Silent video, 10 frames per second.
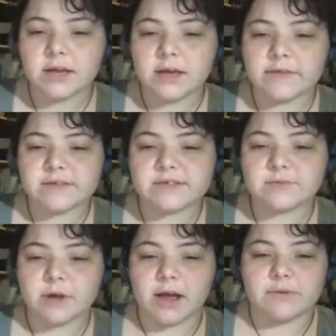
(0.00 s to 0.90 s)
And this is
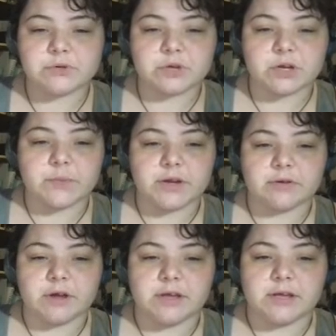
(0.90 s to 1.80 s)
what I was recommending
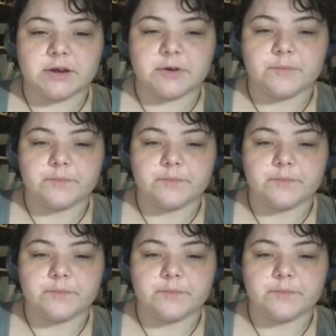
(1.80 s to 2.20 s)
right here.